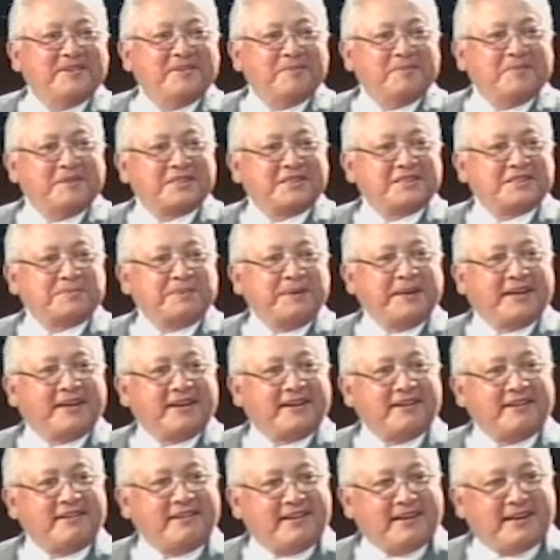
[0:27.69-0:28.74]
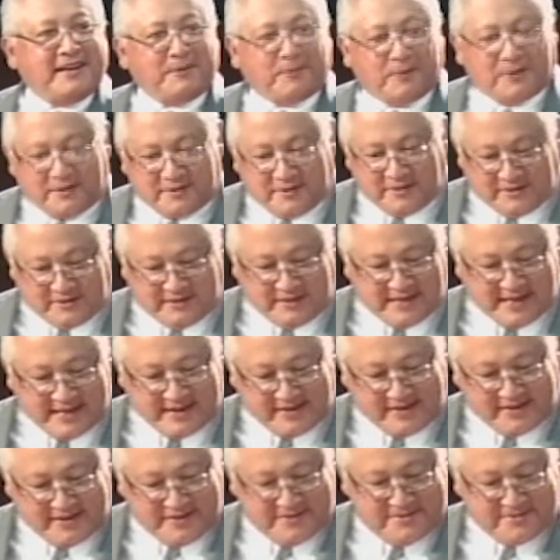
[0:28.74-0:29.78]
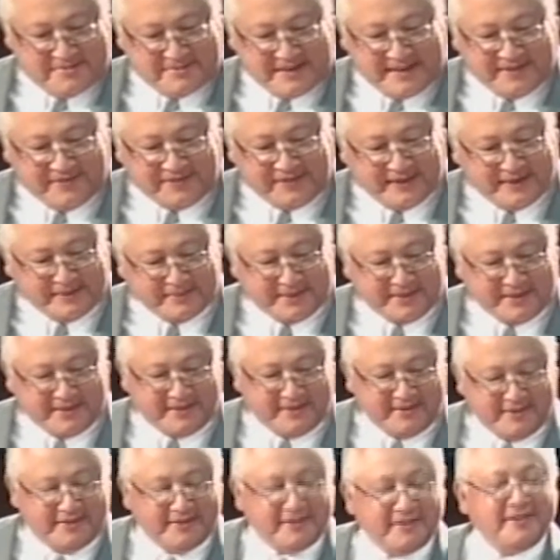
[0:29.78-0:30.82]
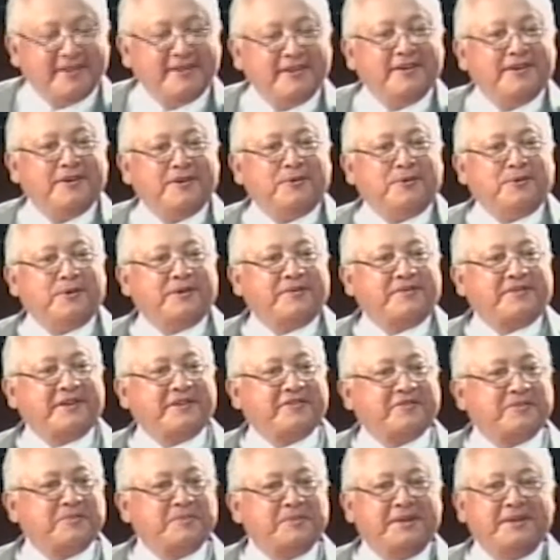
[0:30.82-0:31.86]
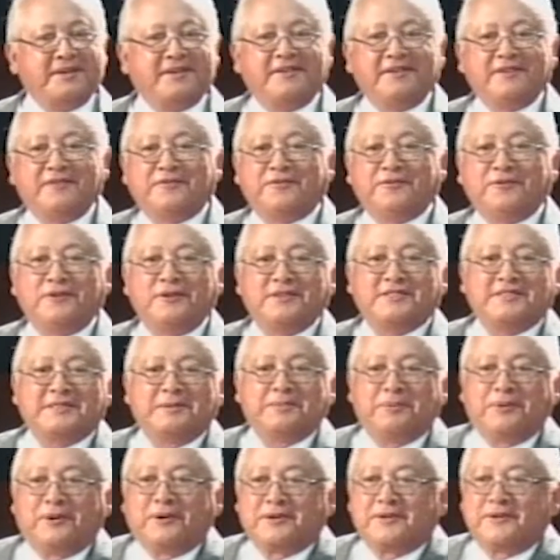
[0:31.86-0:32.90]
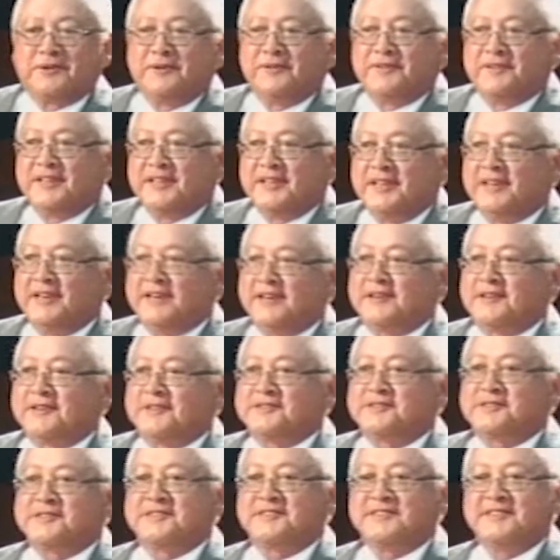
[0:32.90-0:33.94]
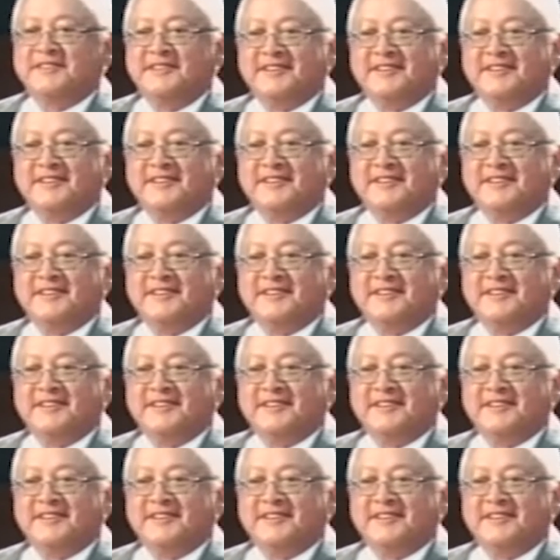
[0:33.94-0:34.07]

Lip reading: Mr. Speaker, I want to thank my family who have given me full support over the years.